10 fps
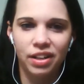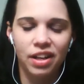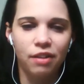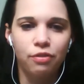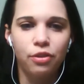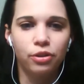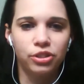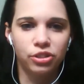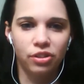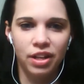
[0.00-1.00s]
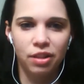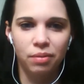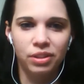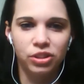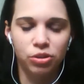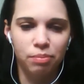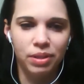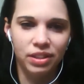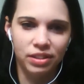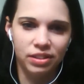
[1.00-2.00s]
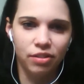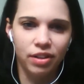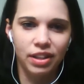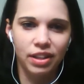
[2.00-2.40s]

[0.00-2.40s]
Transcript: And if those are any of the ones who I've been considering,